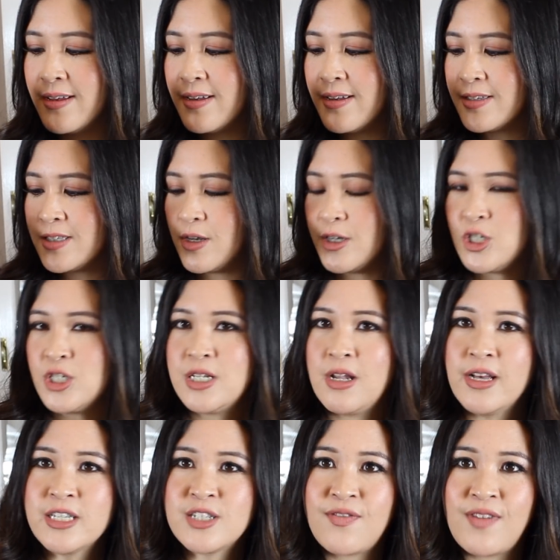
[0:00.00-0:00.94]
so it just
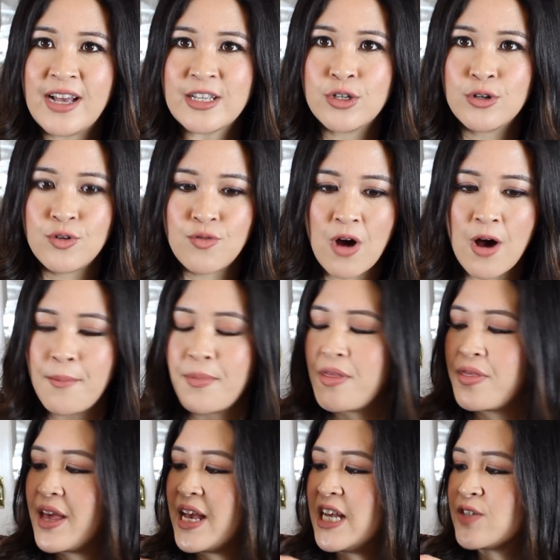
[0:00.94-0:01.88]
lies flat on your arm.
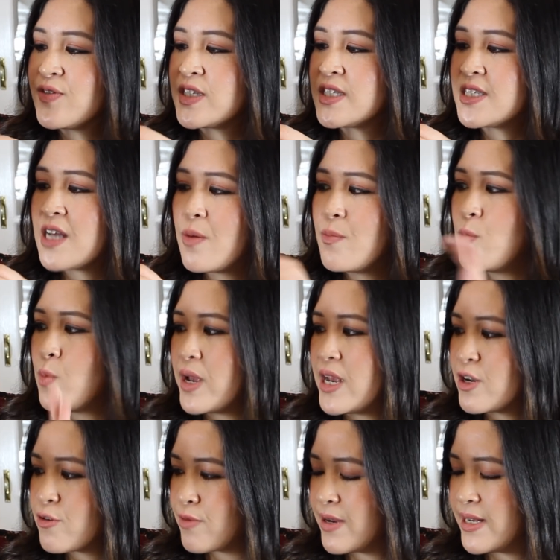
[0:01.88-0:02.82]
But these, for some
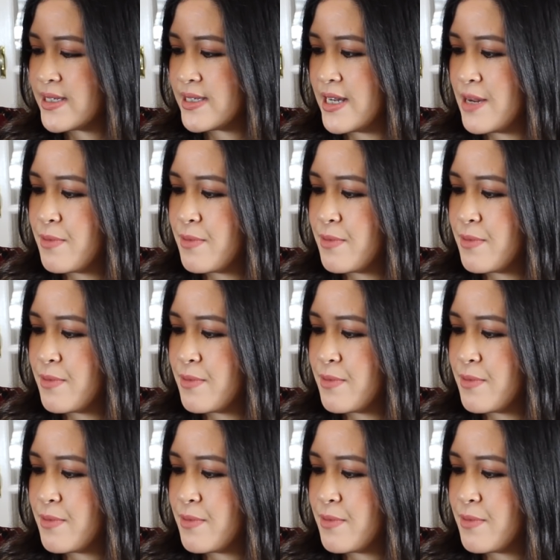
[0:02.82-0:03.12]
weird reason,